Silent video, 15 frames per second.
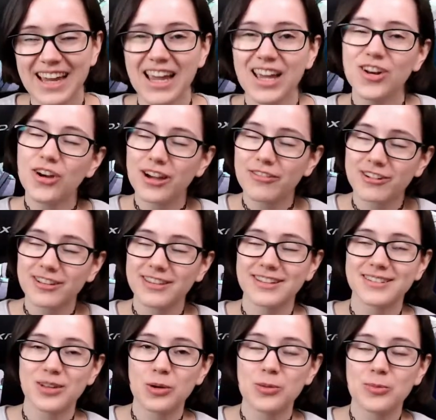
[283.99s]
Not everything
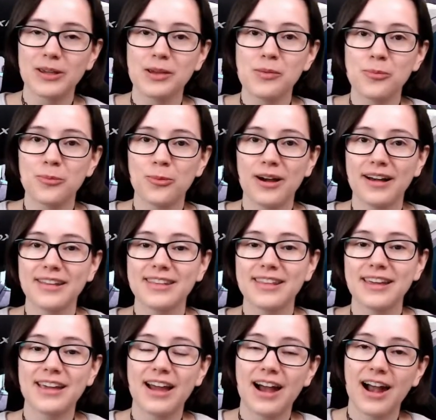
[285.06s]
is OP, but
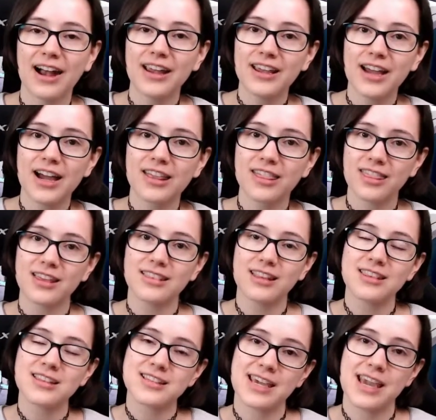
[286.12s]
I think that
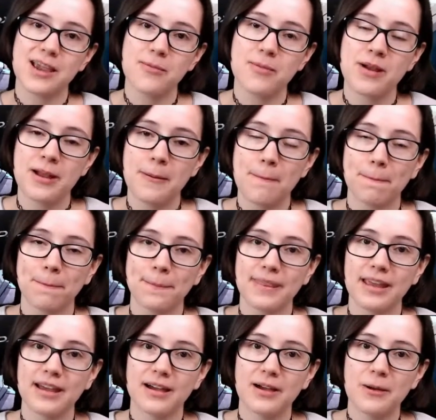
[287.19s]
this game
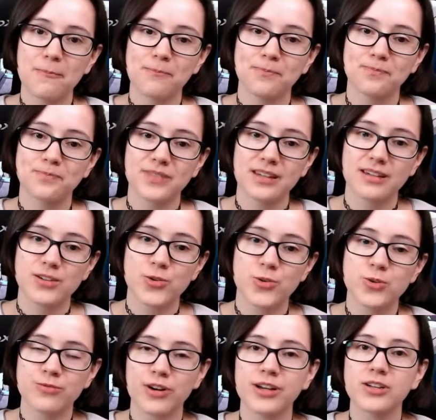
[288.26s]
draws a
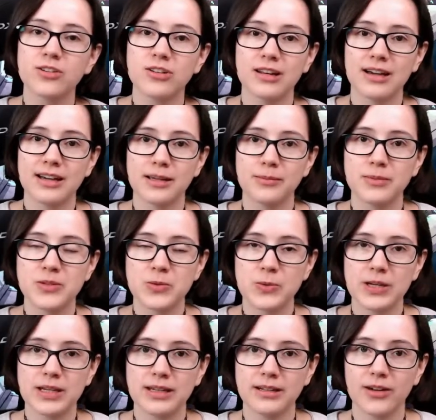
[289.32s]
very good line
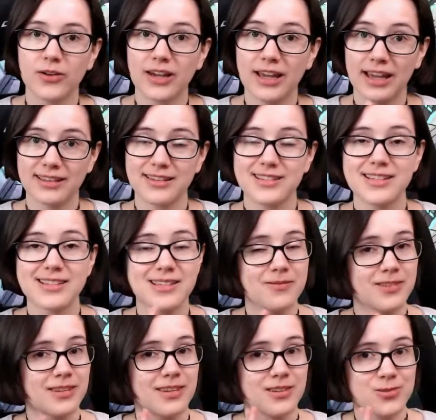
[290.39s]
between, okay, this is
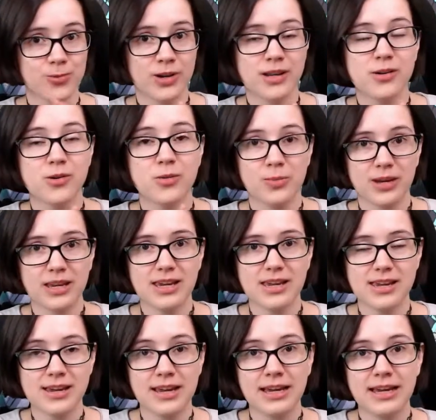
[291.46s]
something that's really
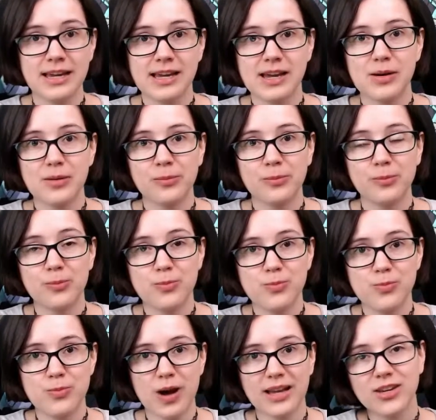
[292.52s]
OP,
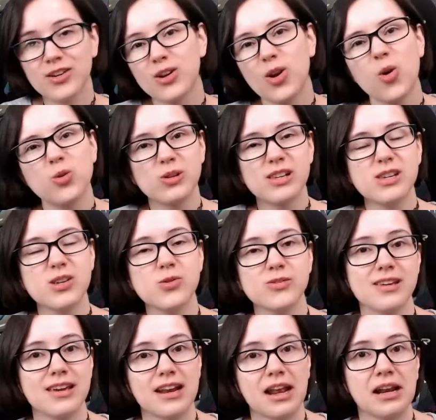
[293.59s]
but you can only use
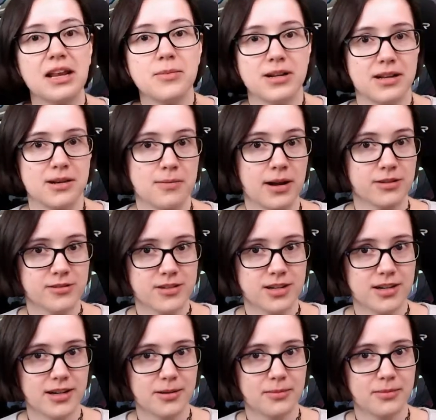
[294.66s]
it a limited amount of
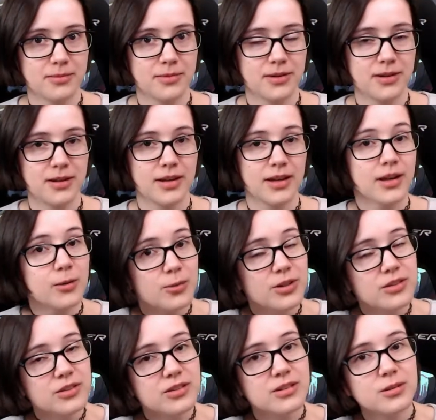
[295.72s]
time, which
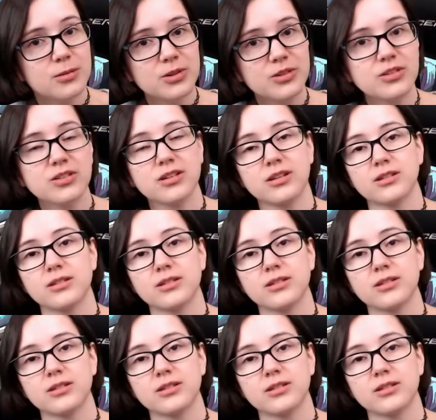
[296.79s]
is good.